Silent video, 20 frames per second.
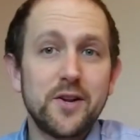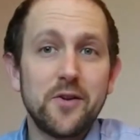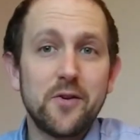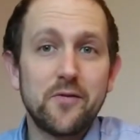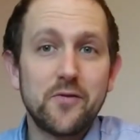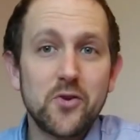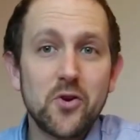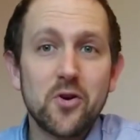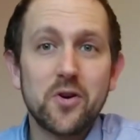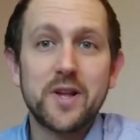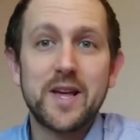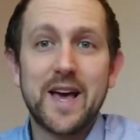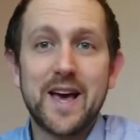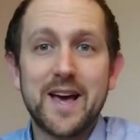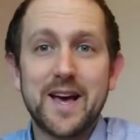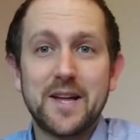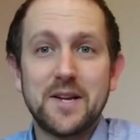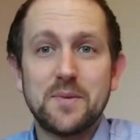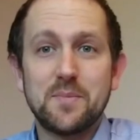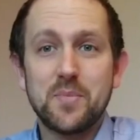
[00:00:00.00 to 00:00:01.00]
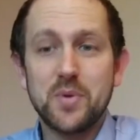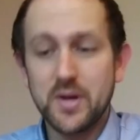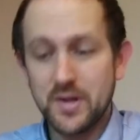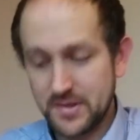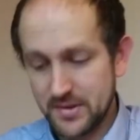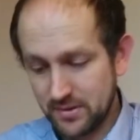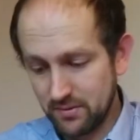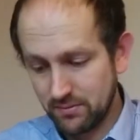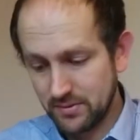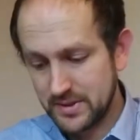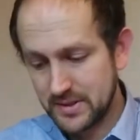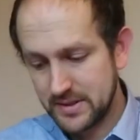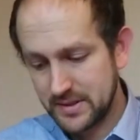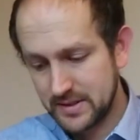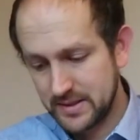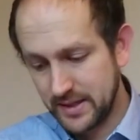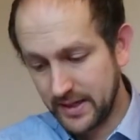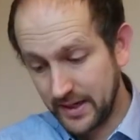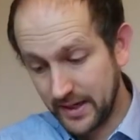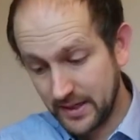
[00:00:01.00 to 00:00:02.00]
and you've not yet had personal
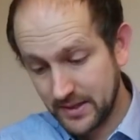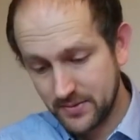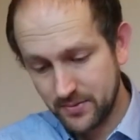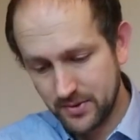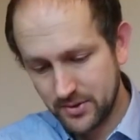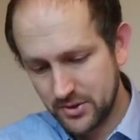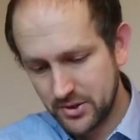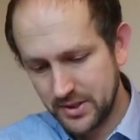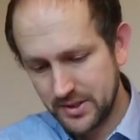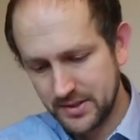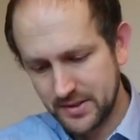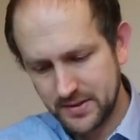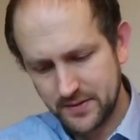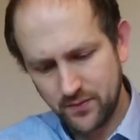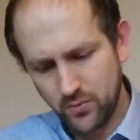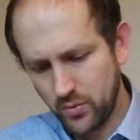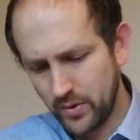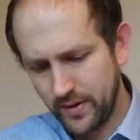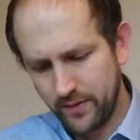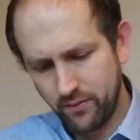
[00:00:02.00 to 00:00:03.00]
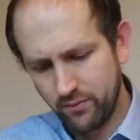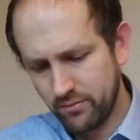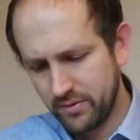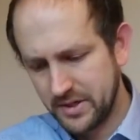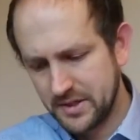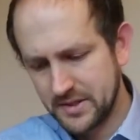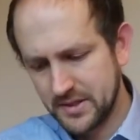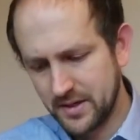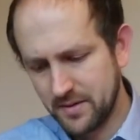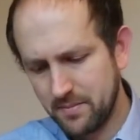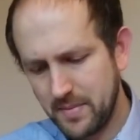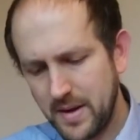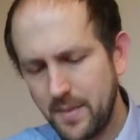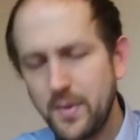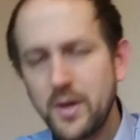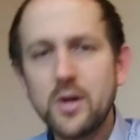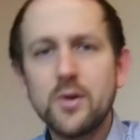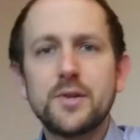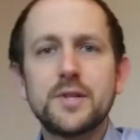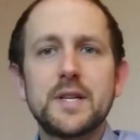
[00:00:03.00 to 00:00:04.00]
dealings with Jesus for whatever reason,
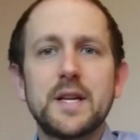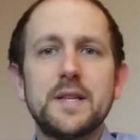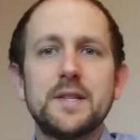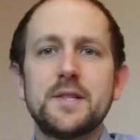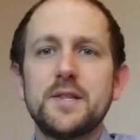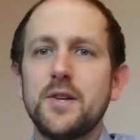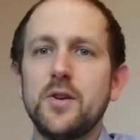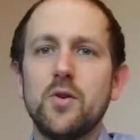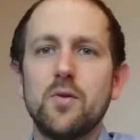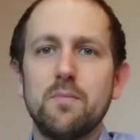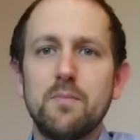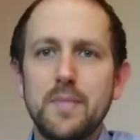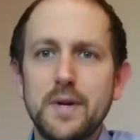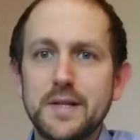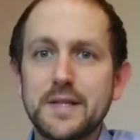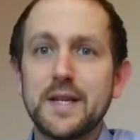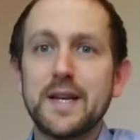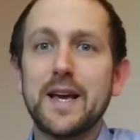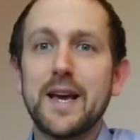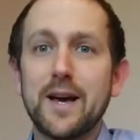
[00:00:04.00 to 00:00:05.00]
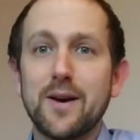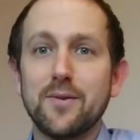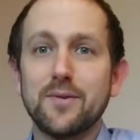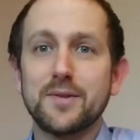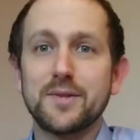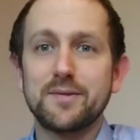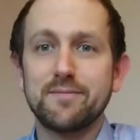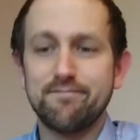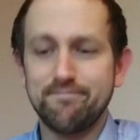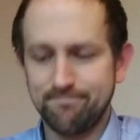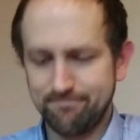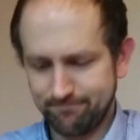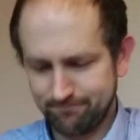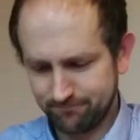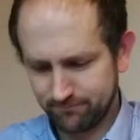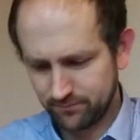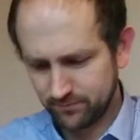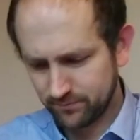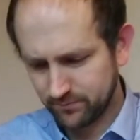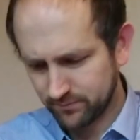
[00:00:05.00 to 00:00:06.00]
maybe you sense that you're missing out.
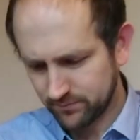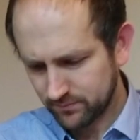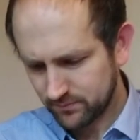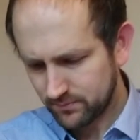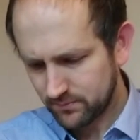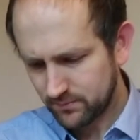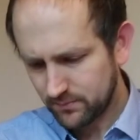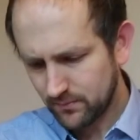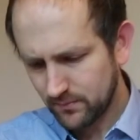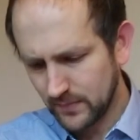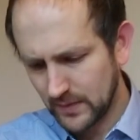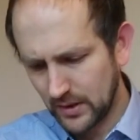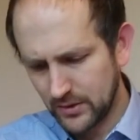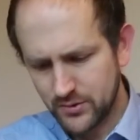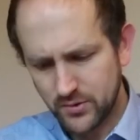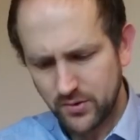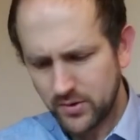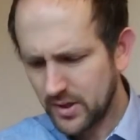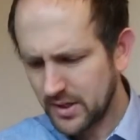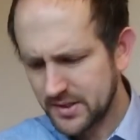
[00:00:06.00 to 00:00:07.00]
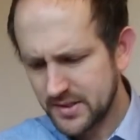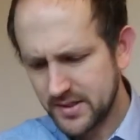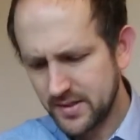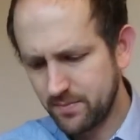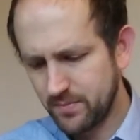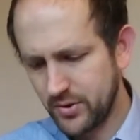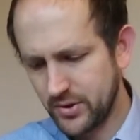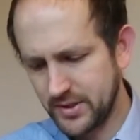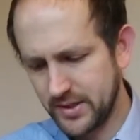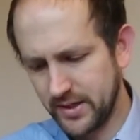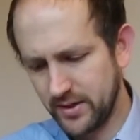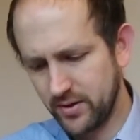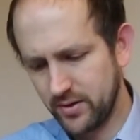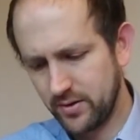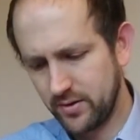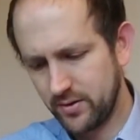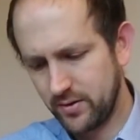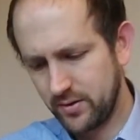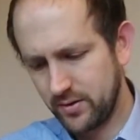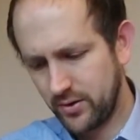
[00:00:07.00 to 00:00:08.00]
As Augustine put it,
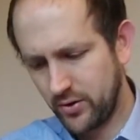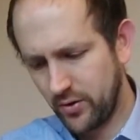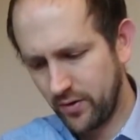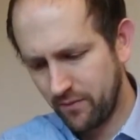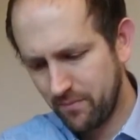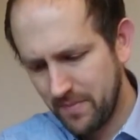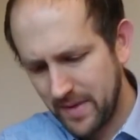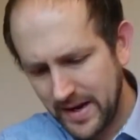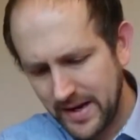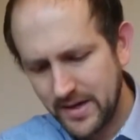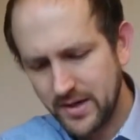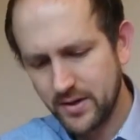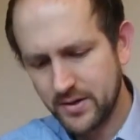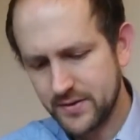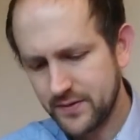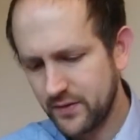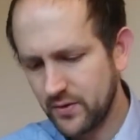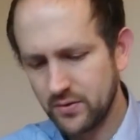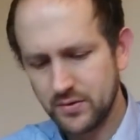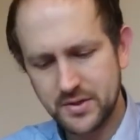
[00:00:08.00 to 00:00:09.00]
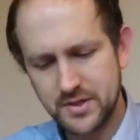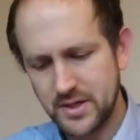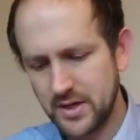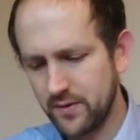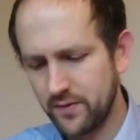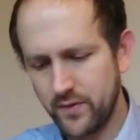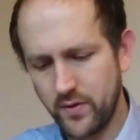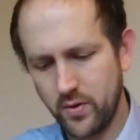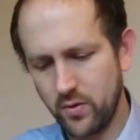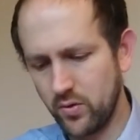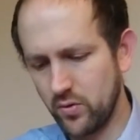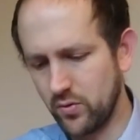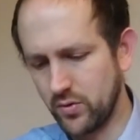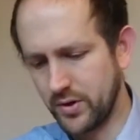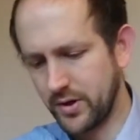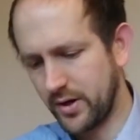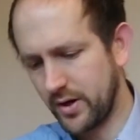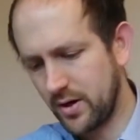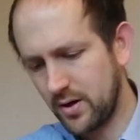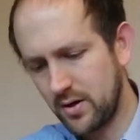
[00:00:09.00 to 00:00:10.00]
you have made us for yourself, O
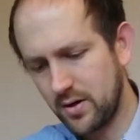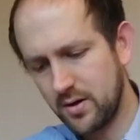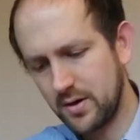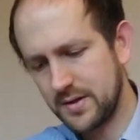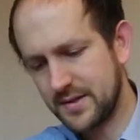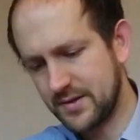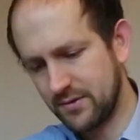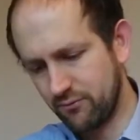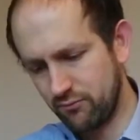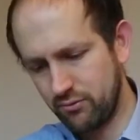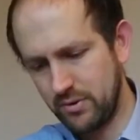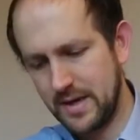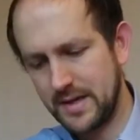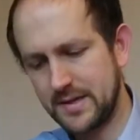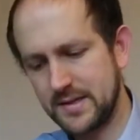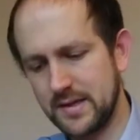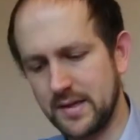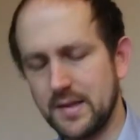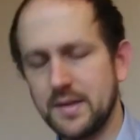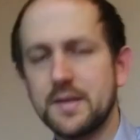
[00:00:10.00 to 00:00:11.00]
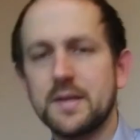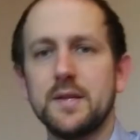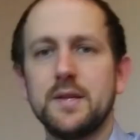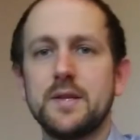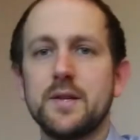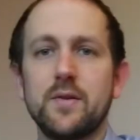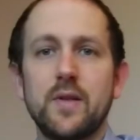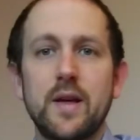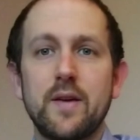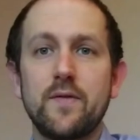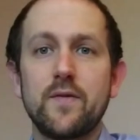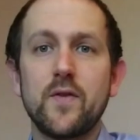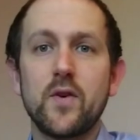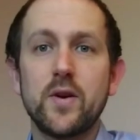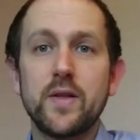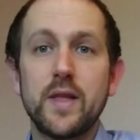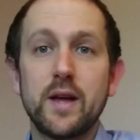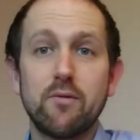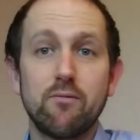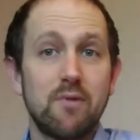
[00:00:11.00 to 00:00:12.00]
Lord, and our hearts are restless until they
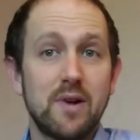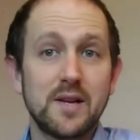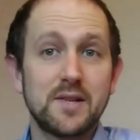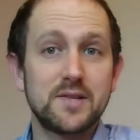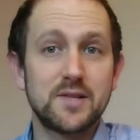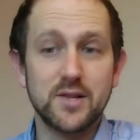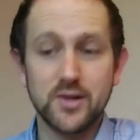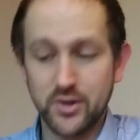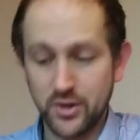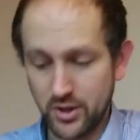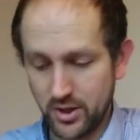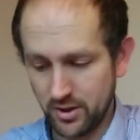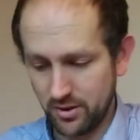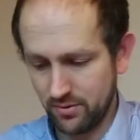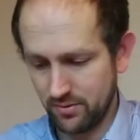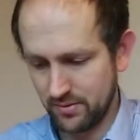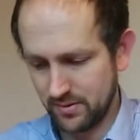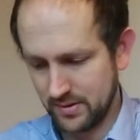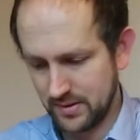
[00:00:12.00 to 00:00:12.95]
find their rest in you.